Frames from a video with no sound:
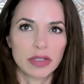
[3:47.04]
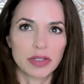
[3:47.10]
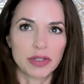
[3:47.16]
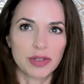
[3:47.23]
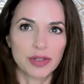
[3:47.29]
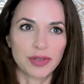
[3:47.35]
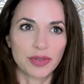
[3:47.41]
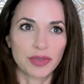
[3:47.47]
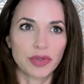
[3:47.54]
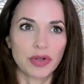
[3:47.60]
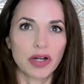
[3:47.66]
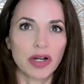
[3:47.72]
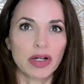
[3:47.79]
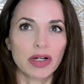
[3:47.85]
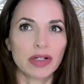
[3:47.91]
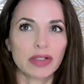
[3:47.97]

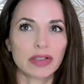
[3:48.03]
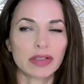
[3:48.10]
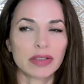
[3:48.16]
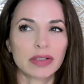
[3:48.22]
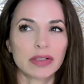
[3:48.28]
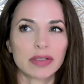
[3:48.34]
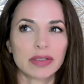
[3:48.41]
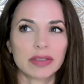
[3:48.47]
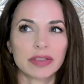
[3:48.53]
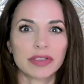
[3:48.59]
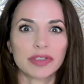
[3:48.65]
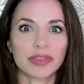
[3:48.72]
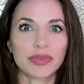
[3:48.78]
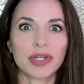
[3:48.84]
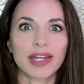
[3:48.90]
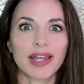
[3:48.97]
to
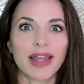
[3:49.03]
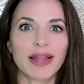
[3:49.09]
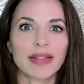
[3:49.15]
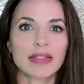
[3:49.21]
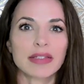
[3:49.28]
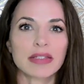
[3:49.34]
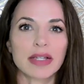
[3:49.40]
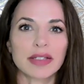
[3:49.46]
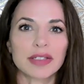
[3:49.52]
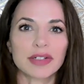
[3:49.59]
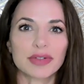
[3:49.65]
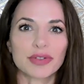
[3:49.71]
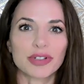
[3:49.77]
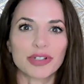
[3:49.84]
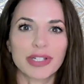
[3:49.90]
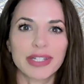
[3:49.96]
do any
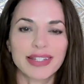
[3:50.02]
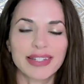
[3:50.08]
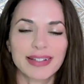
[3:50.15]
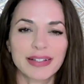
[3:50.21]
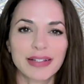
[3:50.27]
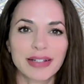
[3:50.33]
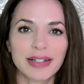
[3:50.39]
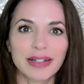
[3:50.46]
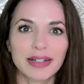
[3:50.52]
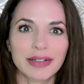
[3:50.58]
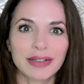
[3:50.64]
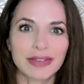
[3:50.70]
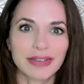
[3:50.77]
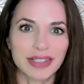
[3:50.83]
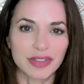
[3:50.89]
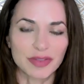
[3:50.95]
ancestral healing
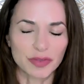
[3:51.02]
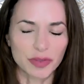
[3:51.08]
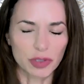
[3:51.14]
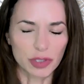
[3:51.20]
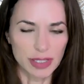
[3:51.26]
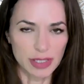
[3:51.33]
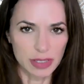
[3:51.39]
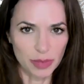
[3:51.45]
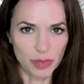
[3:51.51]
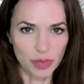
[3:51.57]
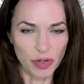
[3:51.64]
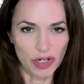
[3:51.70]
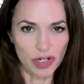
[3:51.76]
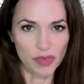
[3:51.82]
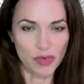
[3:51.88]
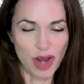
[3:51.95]
that's fully
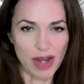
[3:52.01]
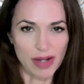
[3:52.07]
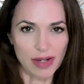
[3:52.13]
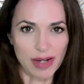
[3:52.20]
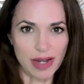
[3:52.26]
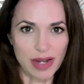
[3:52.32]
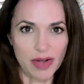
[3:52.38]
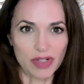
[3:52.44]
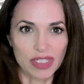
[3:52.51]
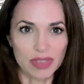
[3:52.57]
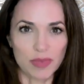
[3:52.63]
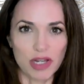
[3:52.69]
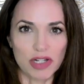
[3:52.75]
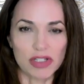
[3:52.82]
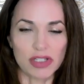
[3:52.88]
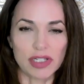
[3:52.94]
supported right now,
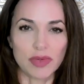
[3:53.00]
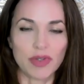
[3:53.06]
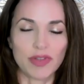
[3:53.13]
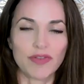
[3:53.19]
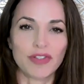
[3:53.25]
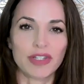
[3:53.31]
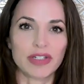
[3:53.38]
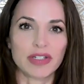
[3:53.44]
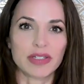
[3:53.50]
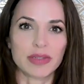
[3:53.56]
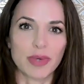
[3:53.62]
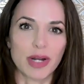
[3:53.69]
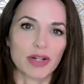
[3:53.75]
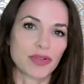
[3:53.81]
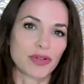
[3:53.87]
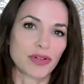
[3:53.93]
especially with Venus
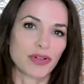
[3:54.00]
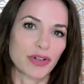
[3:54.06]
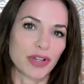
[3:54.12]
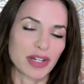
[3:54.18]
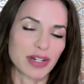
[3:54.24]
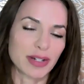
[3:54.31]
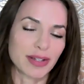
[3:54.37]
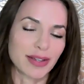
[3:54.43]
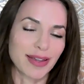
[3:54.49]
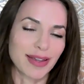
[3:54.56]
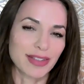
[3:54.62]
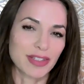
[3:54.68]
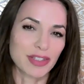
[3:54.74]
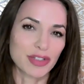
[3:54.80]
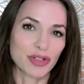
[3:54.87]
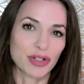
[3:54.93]
retrograde in
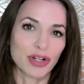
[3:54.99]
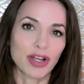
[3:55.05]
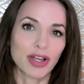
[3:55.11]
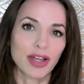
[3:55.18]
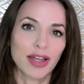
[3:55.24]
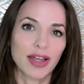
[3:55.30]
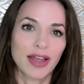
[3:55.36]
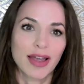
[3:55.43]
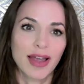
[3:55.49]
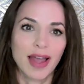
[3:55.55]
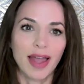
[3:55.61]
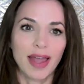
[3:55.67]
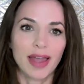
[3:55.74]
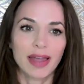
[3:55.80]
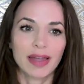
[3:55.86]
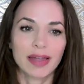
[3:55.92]
Cancer.
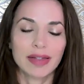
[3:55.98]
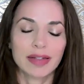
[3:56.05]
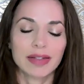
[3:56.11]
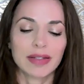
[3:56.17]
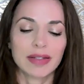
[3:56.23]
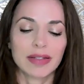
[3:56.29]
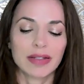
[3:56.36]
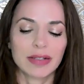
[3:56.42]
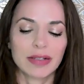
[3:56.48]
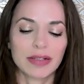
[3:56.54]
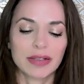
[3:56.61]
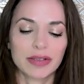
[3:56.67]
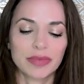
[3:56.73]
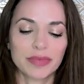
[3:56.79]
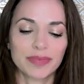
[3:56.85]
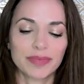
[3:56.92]
And
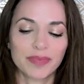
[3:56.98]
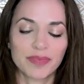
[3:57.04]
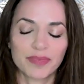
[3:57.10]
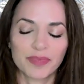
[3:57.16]
the